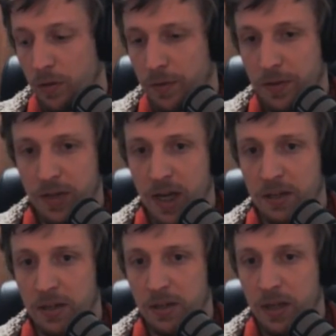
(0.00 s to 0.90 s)
this card,
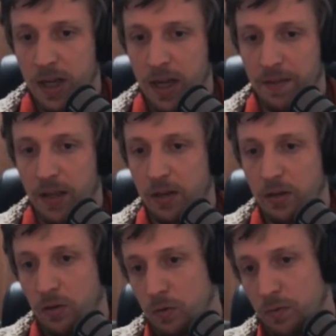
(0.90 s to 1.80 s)
and then
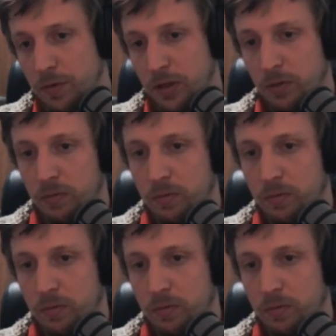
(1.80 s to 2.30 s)
you reveal,